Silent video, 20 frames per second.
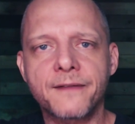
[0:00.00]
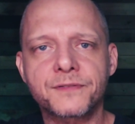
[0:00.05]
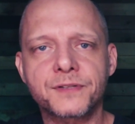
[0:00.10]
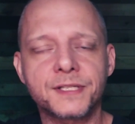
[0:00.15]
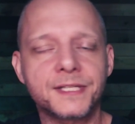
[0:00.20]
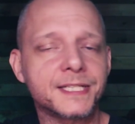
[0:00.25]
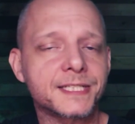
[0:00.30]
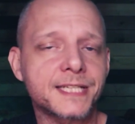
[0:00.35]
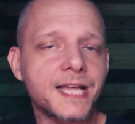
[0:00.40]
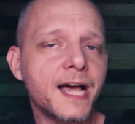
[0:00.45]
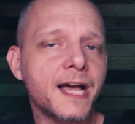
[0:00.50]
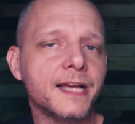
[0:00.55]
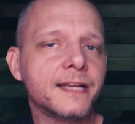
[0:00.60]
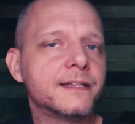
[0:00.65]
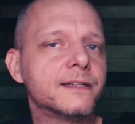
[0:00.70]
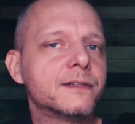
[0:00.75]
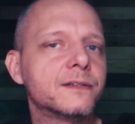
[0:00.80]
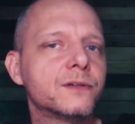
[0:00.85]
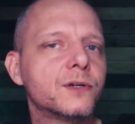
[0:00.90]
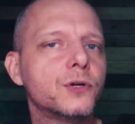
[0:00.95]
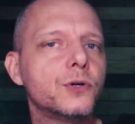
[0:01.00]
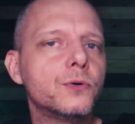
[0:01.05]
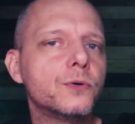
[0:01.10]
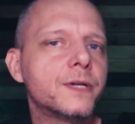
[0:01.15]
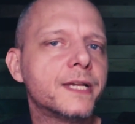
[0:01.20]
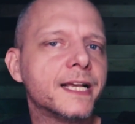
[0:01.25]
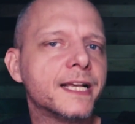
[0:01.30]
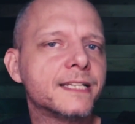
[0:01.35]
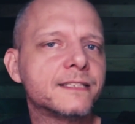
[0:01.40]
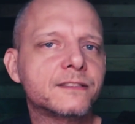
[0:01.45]
to decide who
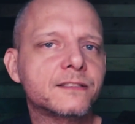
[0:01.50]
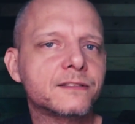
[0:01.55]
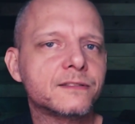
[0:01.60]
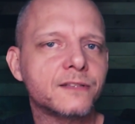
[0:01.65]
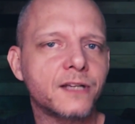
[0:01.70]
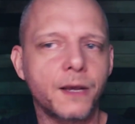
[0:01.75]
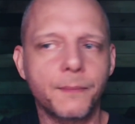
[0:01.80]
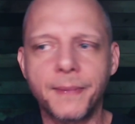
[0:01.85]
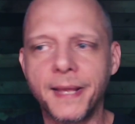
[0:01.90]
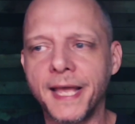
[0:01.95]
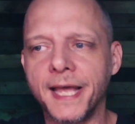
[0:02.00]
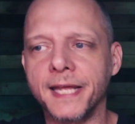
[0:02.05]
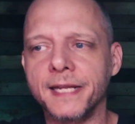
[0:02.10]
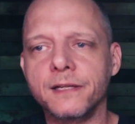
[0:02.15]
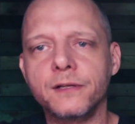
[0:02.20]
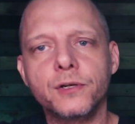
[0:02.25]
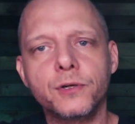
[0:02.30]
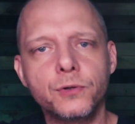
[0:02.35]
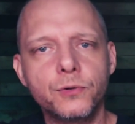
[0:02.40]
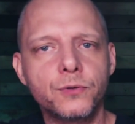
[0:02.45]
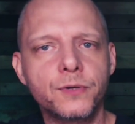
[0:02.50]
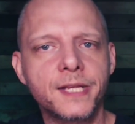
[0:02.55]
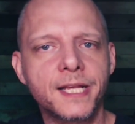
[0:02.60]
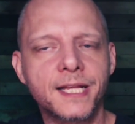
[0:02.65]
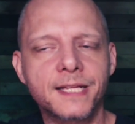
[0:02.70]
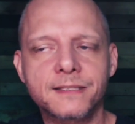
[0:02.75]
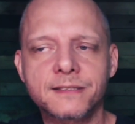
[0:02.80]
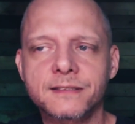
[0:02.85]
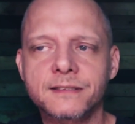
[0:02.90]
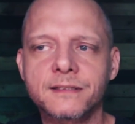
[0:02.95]
gets a bed, who
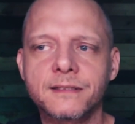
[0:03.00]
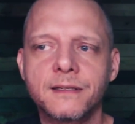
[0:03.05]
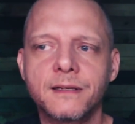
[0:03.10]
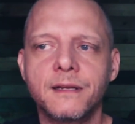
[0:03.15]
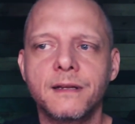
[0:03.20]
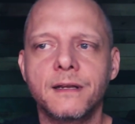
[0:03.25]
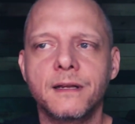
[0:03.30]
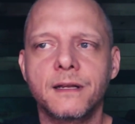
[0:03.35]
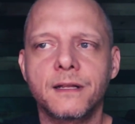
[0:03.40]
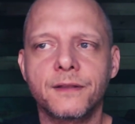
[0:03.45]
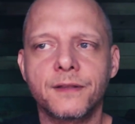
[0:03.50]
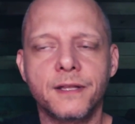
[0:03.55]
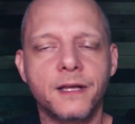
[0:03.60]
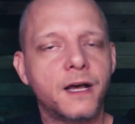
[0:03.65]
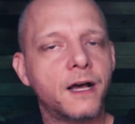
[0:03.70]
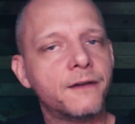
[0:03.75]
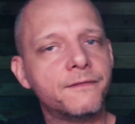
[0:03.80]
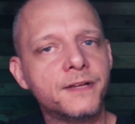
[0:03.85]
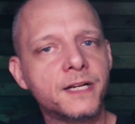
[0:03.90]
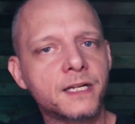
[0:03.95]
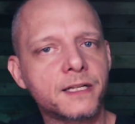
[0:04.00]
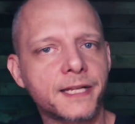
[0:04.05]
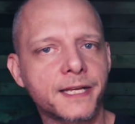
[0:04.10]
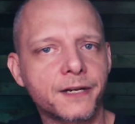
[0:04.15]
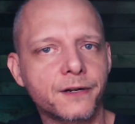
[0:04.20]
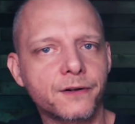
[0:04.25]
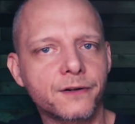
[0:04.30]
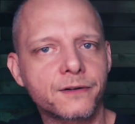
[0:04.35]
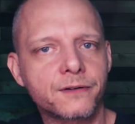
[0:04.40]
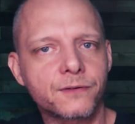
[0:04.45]
gets a
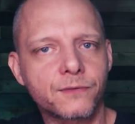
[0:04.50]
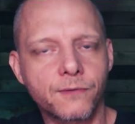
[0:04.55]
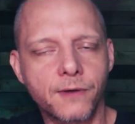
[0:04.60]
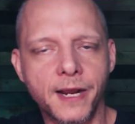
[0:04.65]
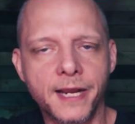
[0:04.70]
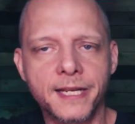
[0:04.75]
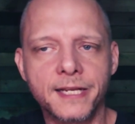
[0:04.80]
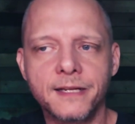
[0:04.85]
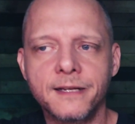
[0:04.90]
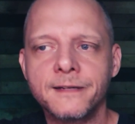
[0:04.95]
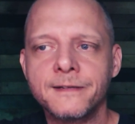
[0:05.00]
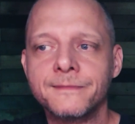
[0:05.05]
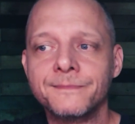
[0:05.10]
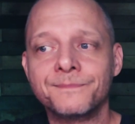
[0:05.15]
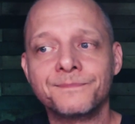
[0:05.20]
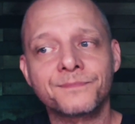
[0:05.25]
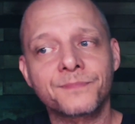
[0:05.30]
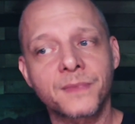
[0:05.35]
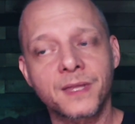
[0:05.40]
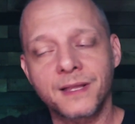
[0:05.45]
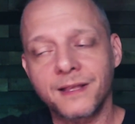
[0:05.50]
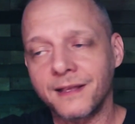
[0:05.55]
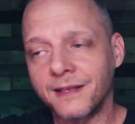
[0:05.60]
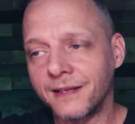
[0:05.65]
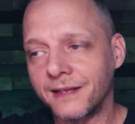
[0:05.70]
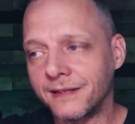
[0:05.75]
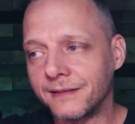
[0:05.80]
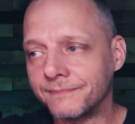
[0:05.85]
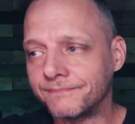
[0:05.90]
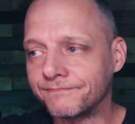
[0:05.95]
ventilator, right?
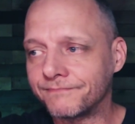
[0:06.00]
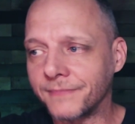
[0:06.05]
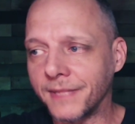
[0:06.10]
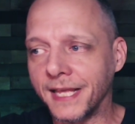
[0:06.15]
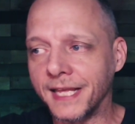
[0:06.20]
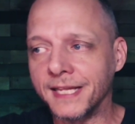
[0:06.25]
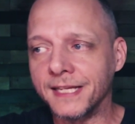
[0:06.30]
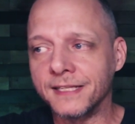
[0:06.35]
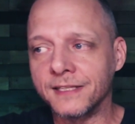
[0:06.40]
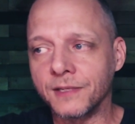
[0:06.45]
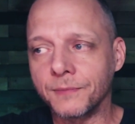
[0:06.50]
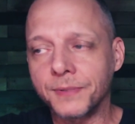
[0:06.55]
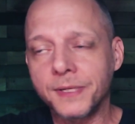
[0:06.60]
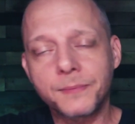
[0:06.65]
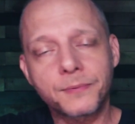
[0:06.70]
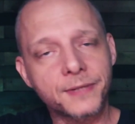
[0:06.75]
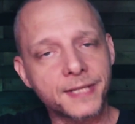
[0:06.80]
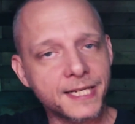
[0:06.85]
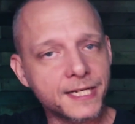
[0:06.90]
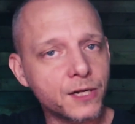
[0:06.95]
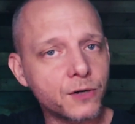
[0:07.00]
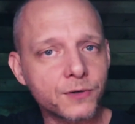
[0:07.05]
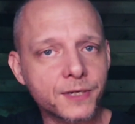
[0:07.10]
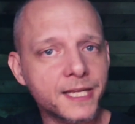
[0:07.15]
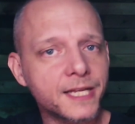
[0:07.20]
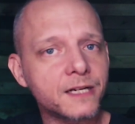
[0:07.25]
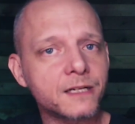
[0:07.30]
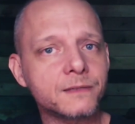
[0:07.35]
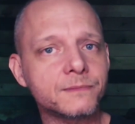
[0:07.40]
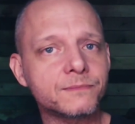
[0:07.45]
And the people that don't
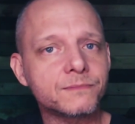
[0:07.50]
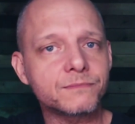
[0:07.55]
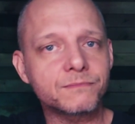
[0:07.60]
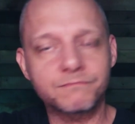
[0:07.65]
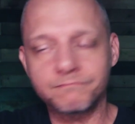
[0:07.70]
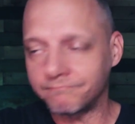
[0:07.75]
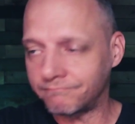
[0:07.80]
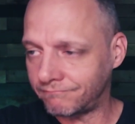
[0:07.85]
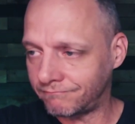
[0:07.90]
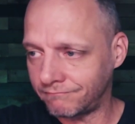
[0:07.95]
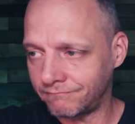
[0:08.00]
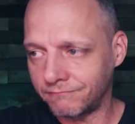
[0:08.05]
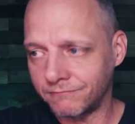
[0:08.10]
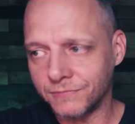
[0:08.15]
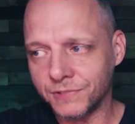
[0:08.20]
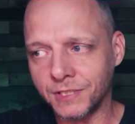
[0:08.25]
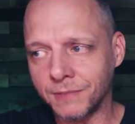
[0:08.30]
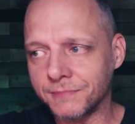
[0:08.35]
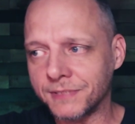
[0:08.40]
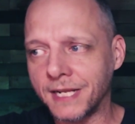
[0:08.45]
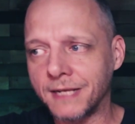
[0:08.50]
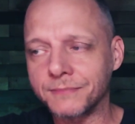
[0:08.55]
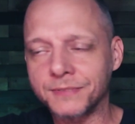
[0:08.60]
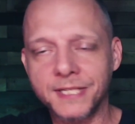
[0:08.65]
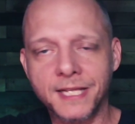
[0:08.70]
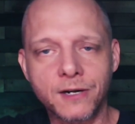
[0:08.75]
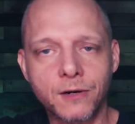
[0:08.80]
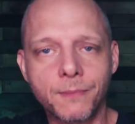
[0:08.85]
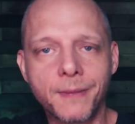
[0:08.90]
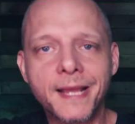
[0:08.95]
get them, sometimes
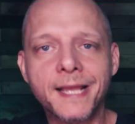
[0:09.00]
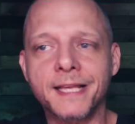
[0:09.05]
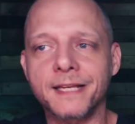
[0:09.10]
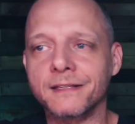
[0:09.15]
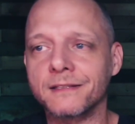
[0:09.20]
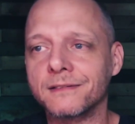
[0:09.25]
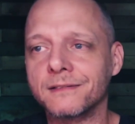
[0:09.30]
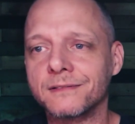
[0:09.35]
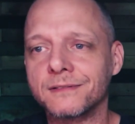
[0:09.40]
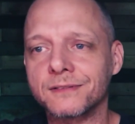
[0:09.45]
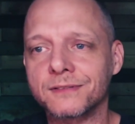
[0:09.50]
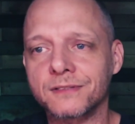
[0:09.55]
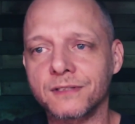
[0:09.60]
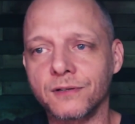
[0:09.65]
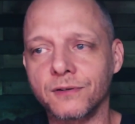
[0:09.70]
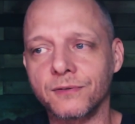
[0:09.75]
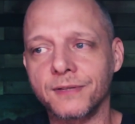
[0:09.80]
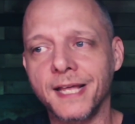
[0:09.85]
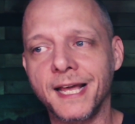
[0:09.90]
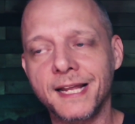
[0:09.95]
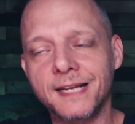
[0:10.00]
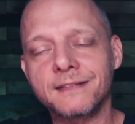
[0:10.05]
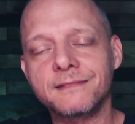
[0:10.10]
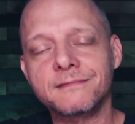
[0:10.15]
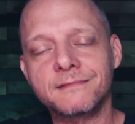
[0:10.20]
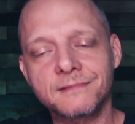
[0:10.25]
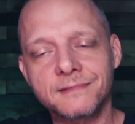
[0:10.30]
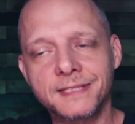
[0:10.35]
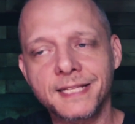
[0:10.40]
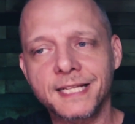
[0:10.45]
they don't make it. So
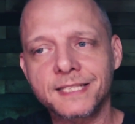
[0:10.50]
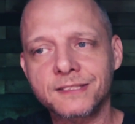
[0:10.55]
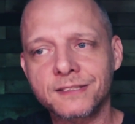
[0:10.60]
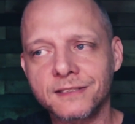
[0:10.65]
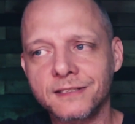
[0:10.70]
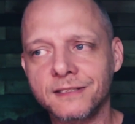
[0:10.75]
that's